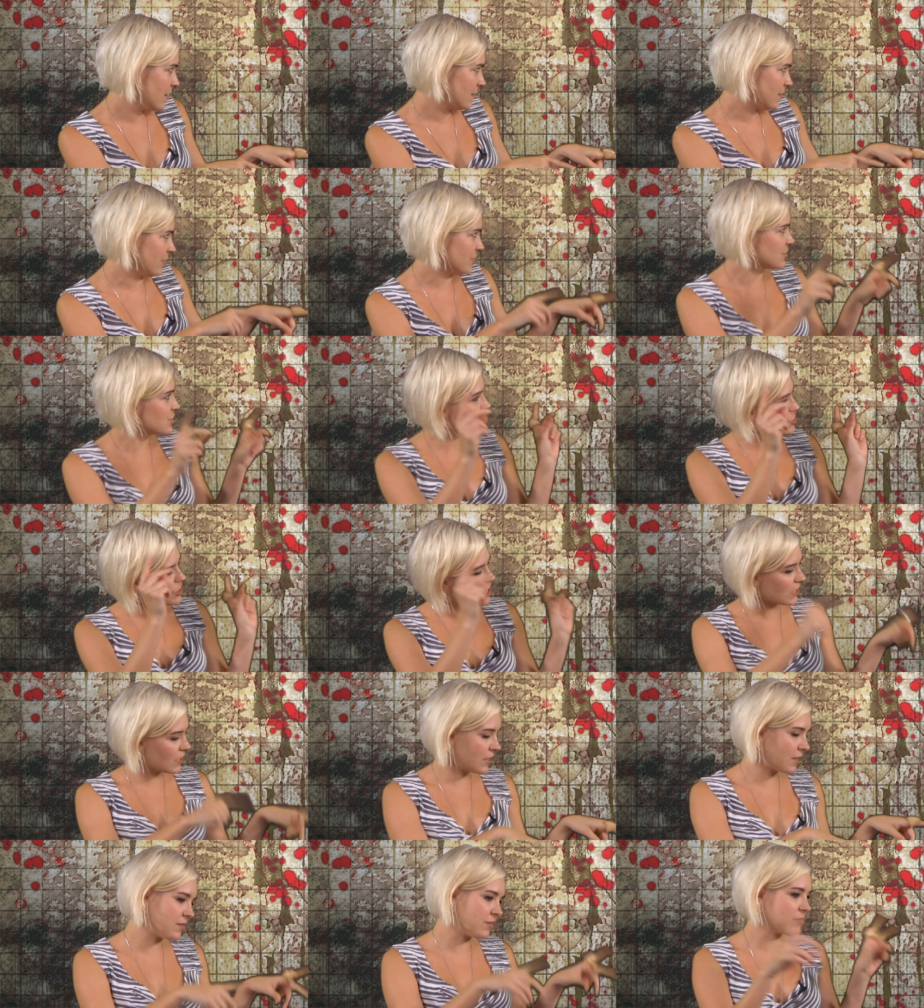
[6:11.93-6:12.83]
their
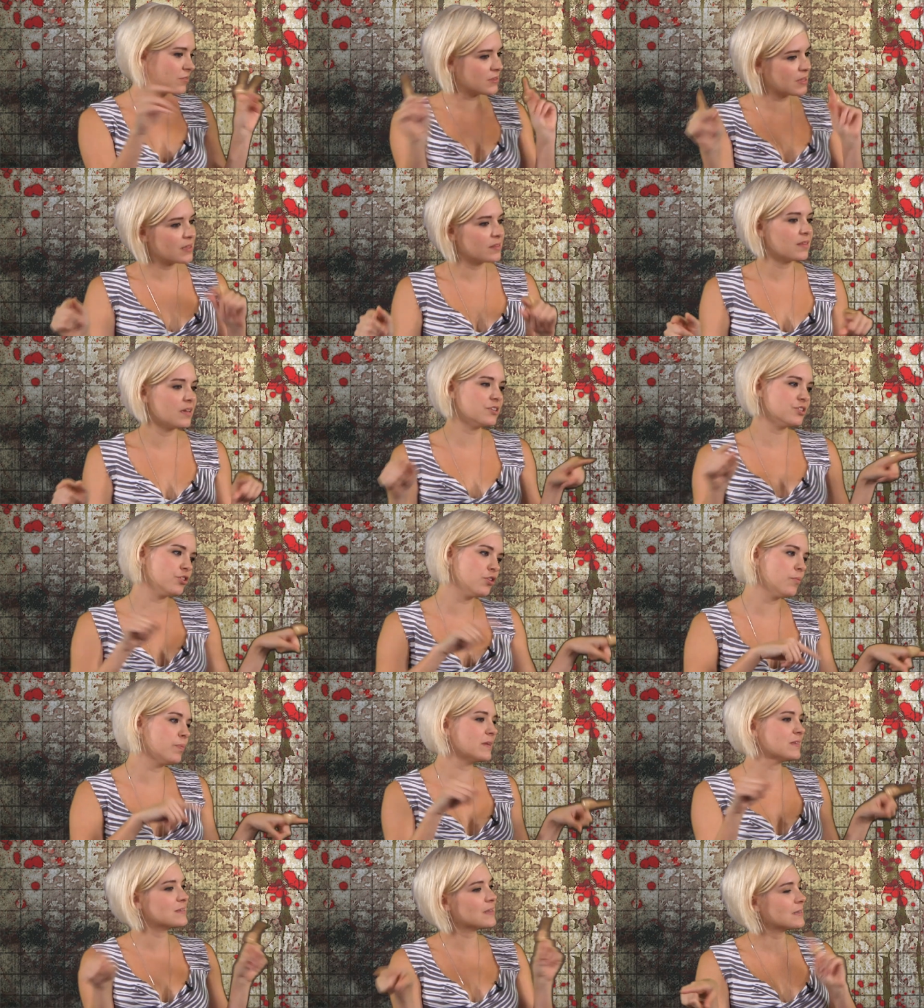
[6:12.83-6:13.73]
stick and their thing they do,
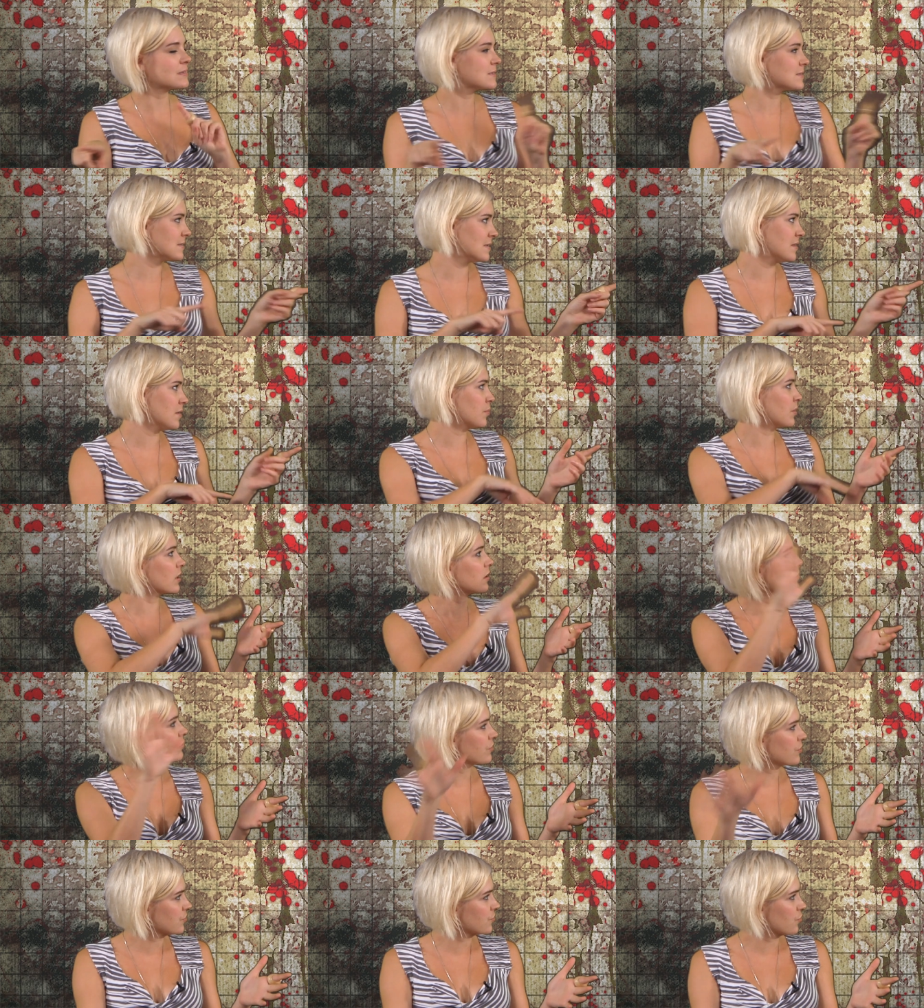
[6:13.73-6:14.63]
but it's nice to see them get a
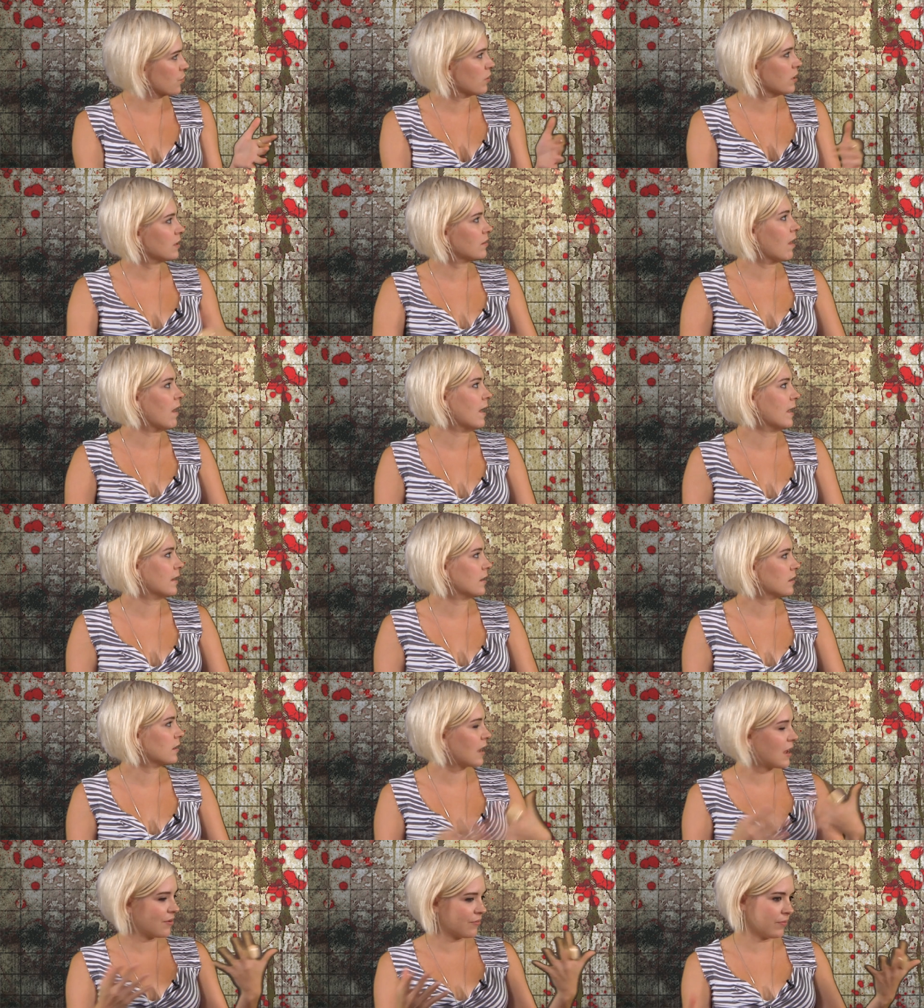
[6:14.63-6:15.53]
little storyline
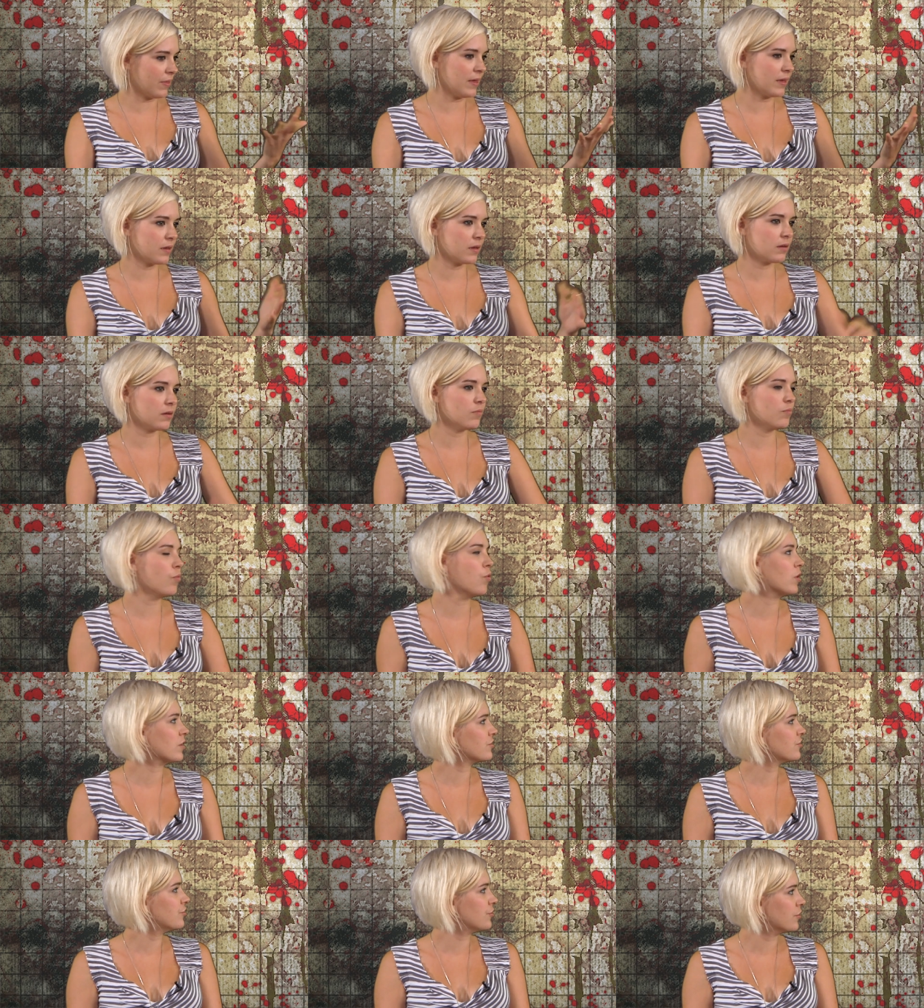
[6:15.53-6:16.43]
and have like
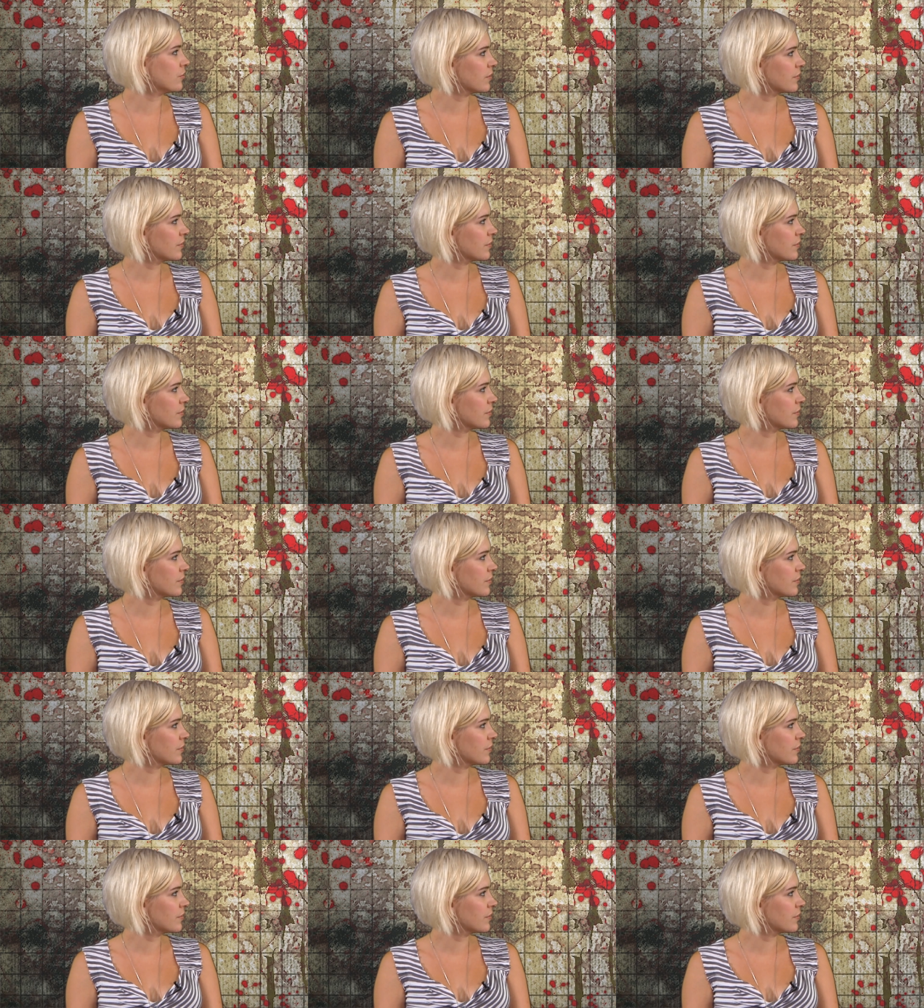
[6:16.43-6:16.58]
more to do